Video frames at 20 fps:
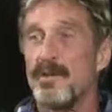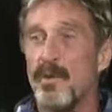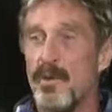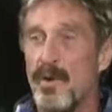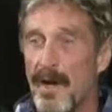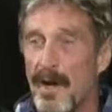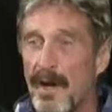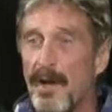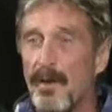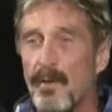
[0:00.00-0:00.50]

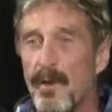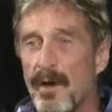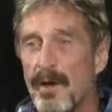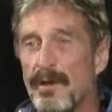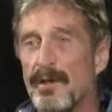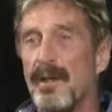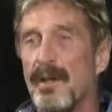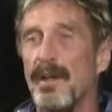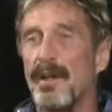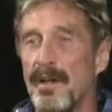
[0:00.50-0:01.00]
nor
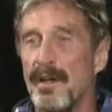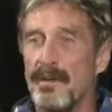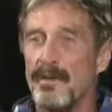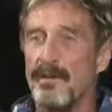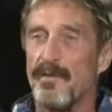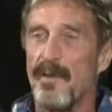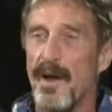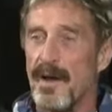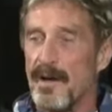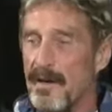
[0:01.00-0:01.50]
anyone can
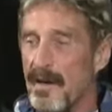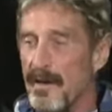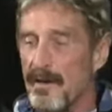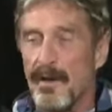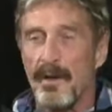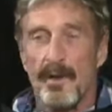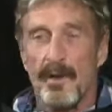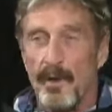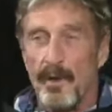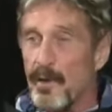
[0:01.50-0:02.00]
find
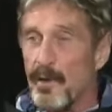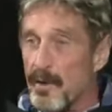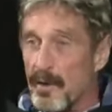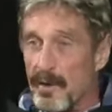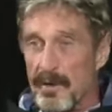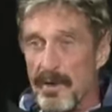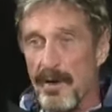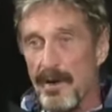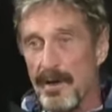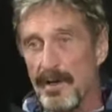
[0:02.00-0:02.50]
out who
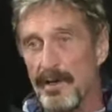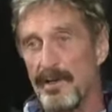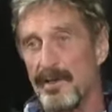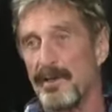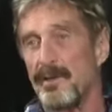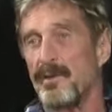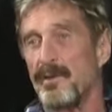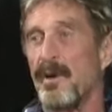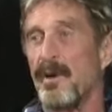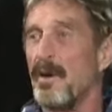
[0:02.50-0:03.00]
you're talking
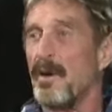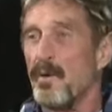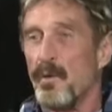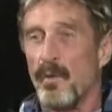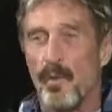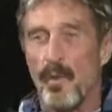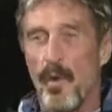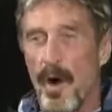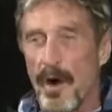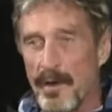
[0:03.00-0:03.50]
to,
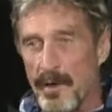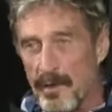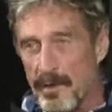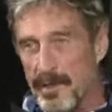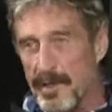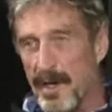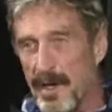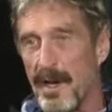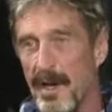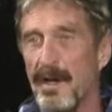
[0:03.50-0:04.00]
what you're
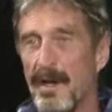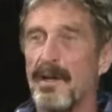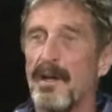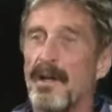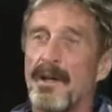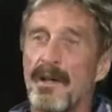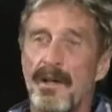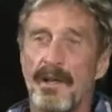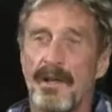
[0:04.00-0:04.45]
saying,